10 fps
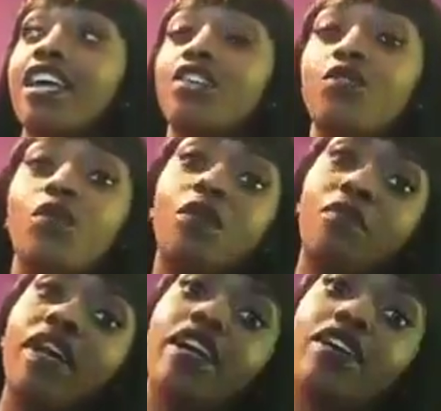you on
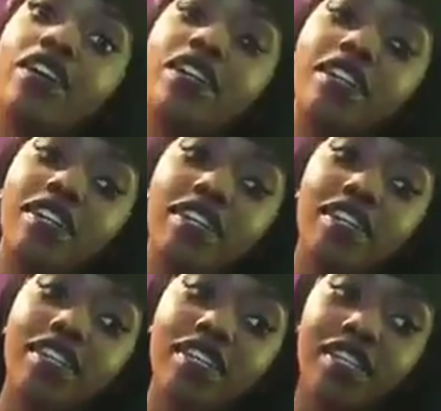my heart
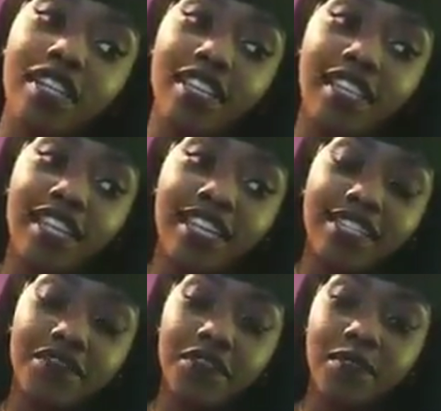like the
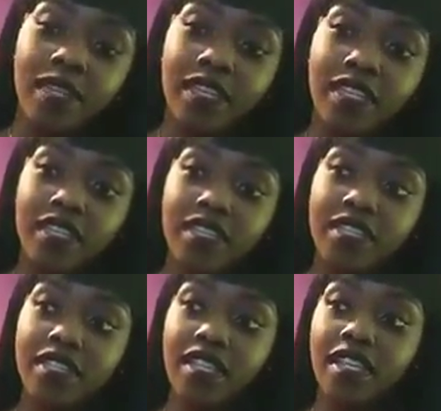last few
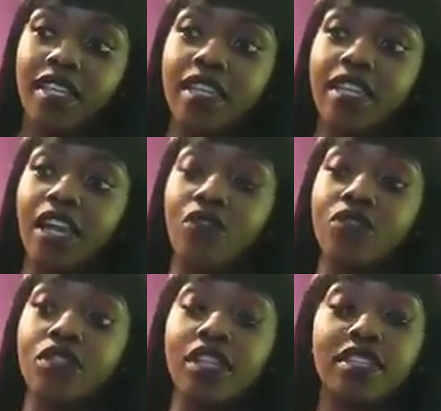days, and I
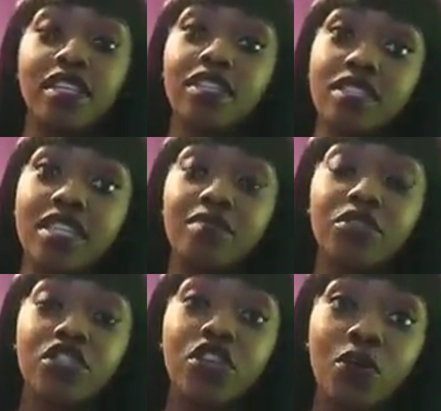was gonna tell Sam
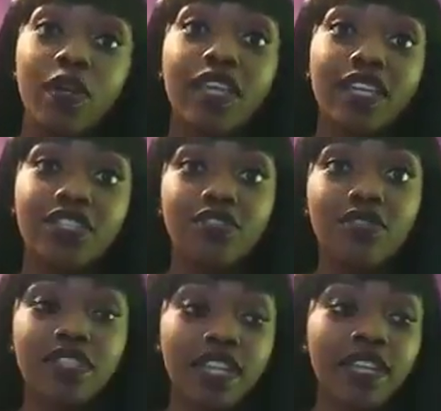to go and get you
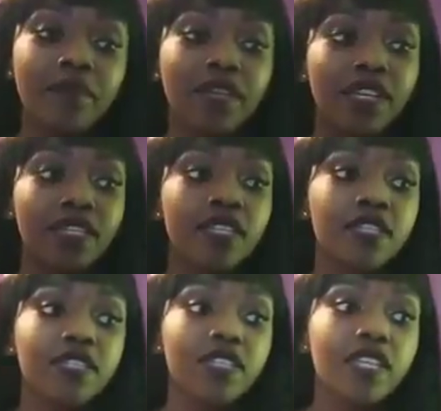today
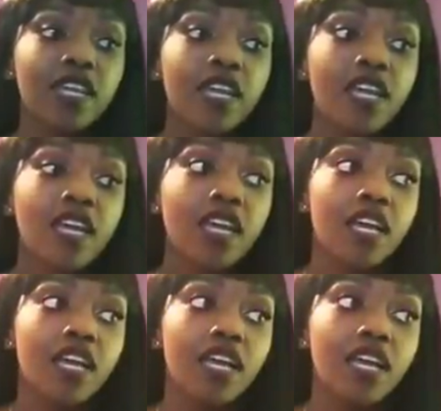because
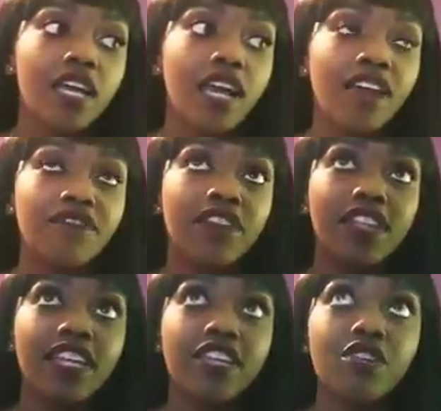I felt
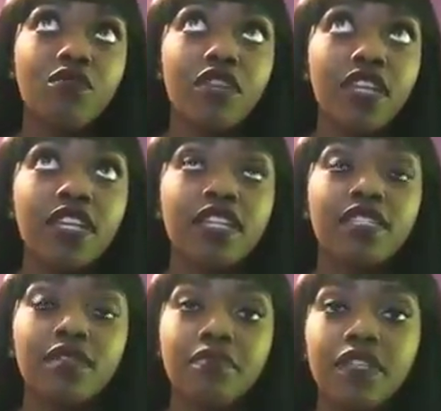like you needed
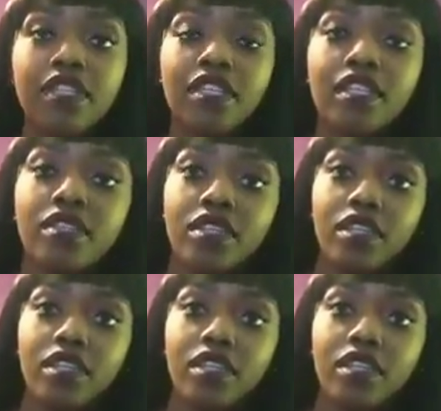to be